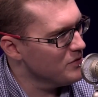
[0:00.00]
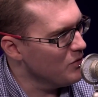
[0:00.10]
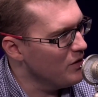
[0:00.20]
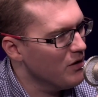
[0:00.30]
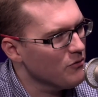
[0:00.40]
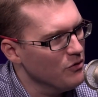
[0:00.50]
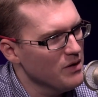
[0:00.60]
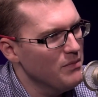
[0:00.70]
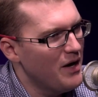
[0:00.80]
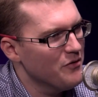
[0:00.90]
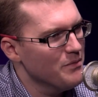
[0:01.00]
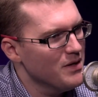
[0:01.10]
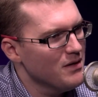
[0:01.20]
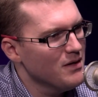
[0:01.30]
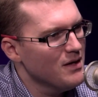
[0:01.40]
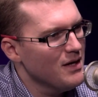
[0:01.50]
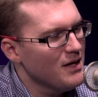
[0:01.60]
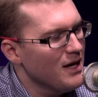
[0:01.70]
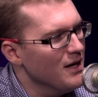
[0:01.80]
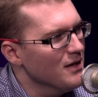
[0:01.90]
story arc really bothered me. Yeah,
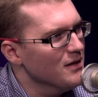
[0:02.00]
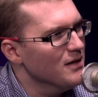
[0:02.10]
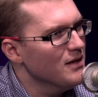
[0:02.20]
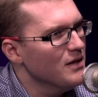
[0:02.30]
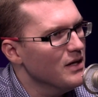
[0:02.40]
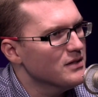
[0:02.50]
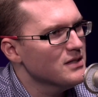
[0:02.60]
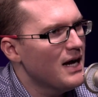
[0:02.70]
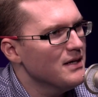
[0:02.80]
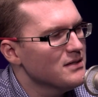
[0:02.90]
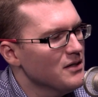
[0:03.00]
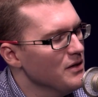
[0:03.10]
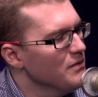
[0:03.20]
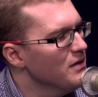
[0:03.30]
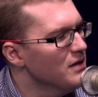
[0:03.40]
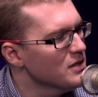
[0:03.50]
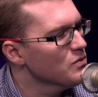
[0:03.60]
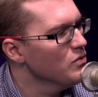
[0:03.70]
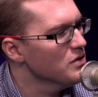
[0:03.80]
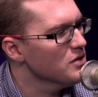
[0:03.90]
and it's not necessarily
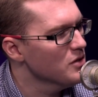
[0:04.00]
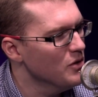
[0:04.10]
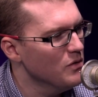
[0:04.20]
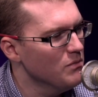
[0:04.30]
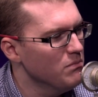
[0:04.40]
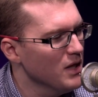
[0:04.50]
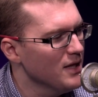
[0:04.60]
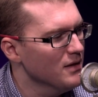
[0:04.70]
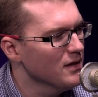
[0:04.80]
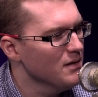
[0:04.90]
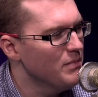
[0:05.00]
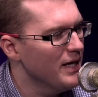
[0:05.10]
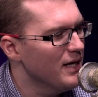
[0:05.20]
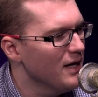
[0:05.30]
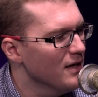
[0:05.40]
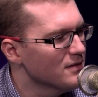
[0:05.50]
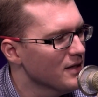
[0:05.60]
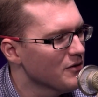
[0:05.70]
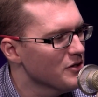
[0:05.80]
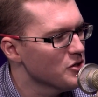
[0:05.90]
this was so blatantly bad
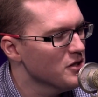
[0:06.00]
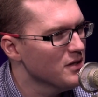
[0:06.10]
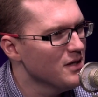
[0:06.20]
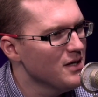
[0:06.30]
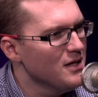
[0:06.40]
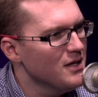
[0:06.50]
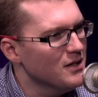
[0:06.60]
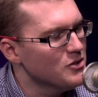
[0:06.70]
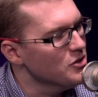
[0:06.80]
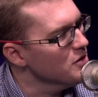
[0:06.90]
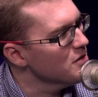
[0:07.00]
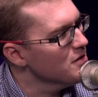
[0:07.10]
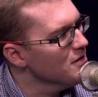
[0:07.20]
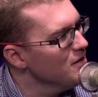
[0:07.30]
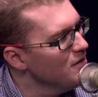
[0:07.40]
anti-Christian. It's just